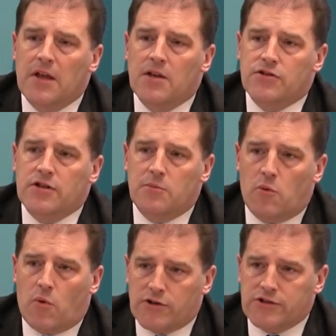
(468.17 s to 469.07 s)
certainly we're
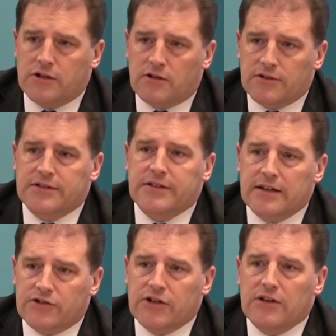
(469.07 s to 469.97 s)
watching all this
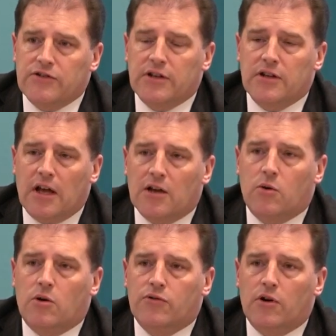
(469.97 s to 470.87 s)
data changing
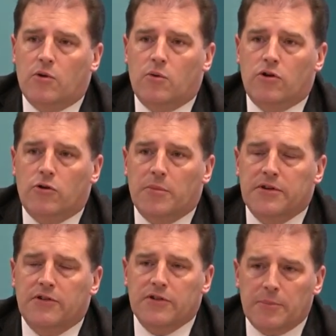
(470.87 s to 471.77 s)
quarter on quarter, but
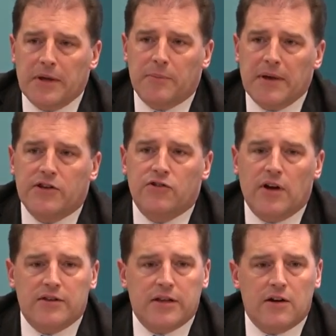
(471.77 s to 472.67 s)
there is a big picture
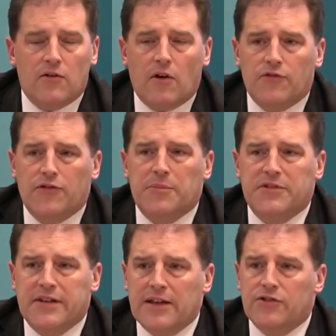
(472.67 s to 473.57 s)
out there of
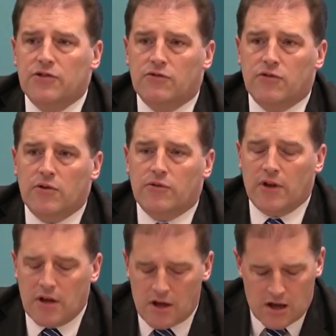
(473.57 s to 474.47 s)
substantial growth
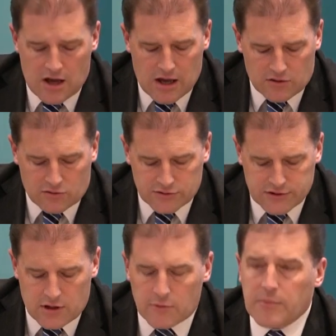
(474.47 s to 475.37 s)
across a
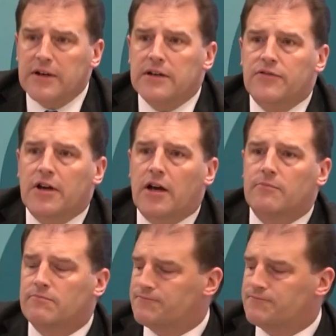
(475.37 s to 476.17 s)
long period of time.